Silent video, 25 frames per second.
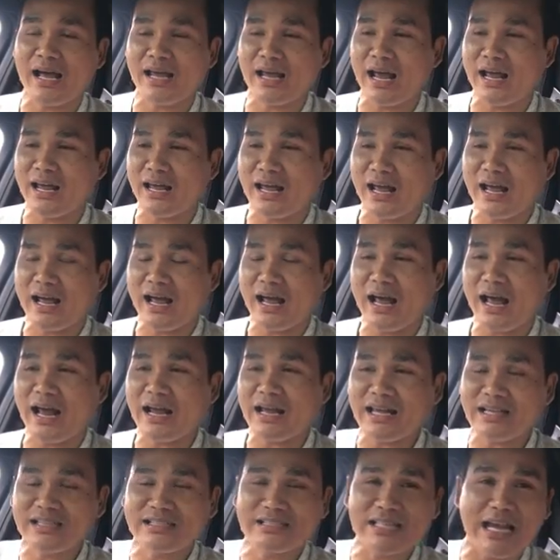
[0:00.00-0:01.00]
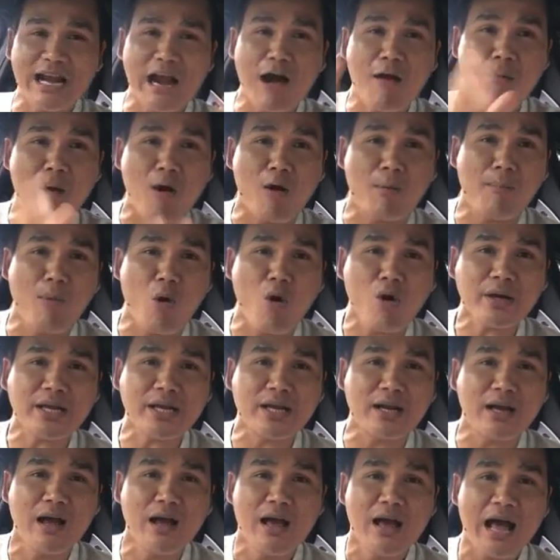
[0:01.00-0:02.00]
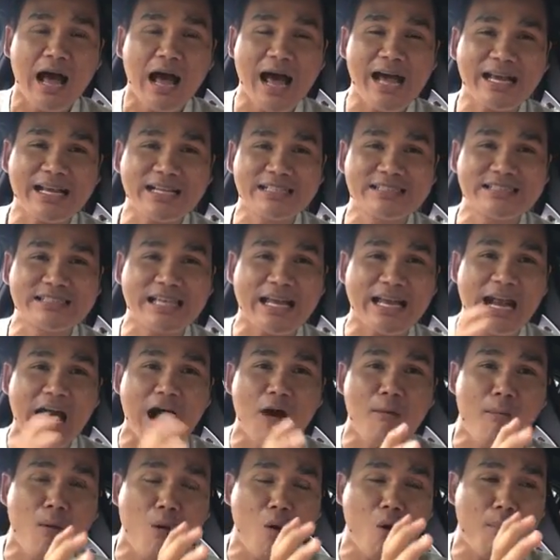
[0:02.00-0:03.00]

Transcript: I can send out